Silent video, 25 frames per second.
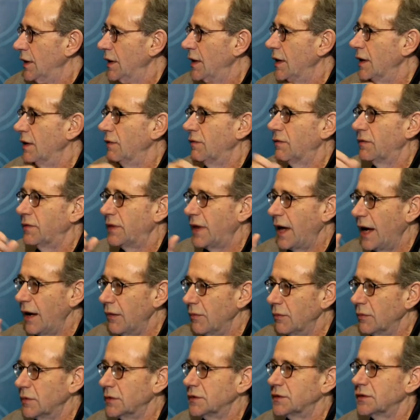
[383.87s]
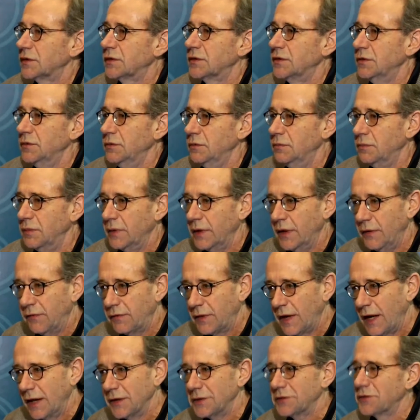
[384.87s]
If
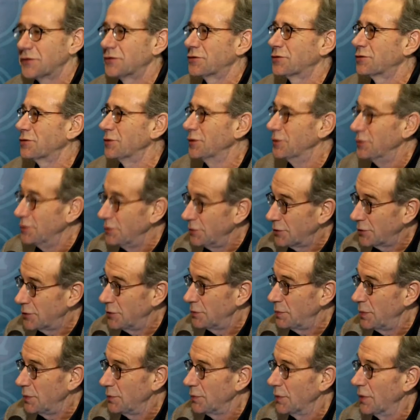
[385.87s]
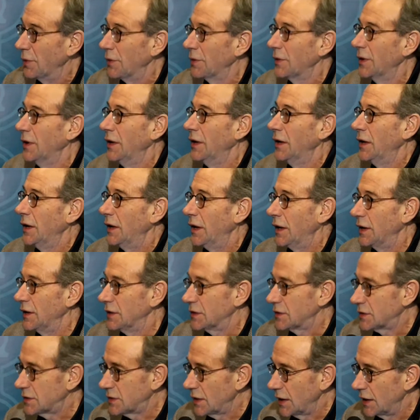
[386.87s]
that's true, could be wrong, and it
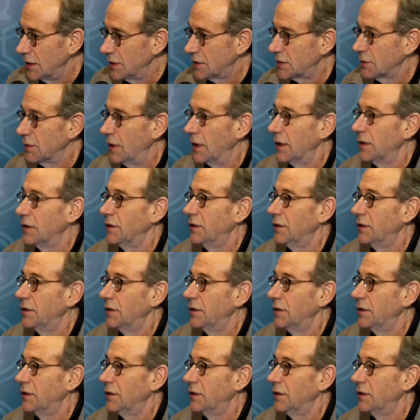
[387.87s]
stays away,